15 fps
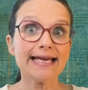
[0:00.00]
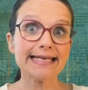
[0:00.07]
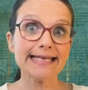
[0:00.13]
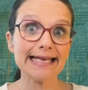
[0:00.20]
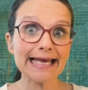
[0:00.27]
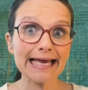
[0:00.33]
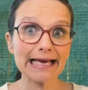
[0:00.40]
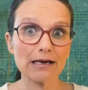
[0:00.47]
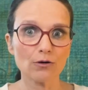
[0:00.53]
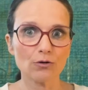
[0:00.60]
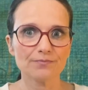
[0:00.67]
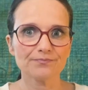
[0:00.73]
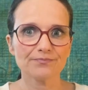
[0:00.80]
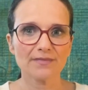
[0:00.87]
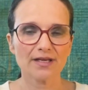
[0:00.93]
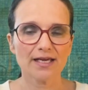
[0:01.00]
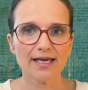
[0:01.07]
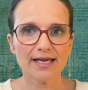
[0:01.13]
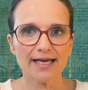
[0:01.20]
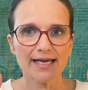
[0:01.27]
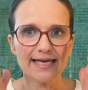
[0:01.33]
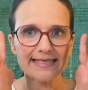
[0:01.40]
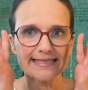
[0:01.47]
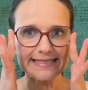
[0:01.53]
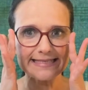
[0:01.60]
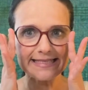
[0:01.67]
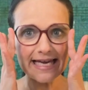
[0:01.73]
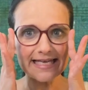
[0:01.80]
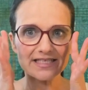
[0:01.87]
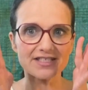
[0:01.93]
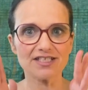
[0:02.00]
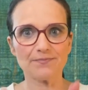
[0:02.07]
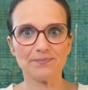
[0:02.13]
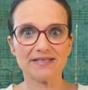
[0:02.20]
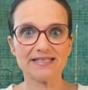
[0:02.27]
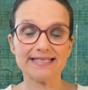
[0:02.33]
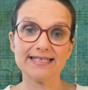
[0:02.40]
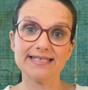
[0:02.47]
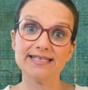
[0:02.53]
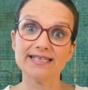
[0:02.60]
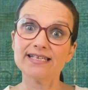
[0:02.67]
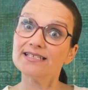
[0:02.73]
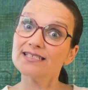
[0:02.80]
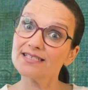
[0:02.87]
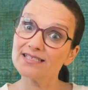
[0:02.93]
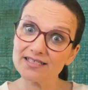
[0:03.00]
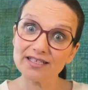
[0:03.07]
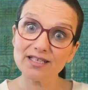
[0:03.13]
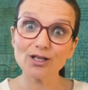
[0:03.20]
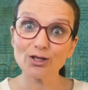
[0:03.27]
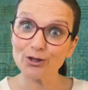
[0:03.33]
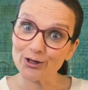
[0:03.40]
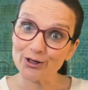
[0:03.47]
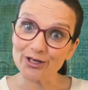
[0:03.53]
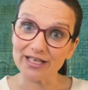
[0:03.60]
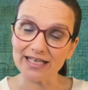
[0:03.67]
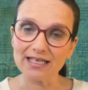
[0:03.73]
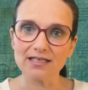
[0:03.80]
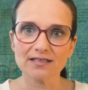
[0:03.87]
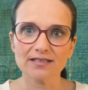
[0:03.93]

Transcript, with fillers: Now, ChatGPT is still learning